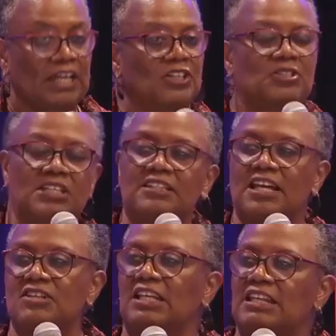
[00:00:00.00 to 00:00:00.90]
You see,
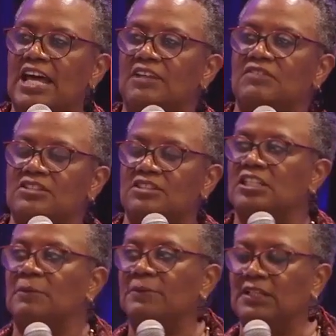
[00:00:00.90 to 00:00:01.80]
there's
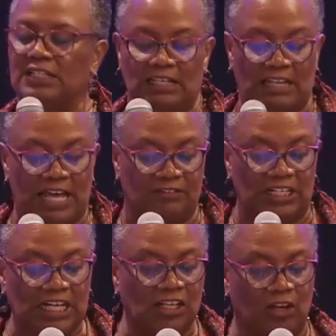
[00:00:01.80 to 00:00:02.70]
typically a lot of
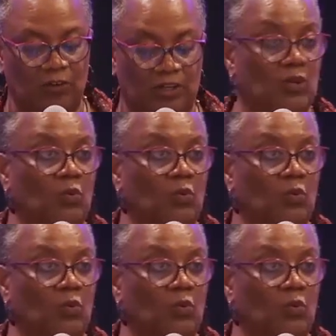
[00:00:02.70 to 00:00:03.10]
unlearning a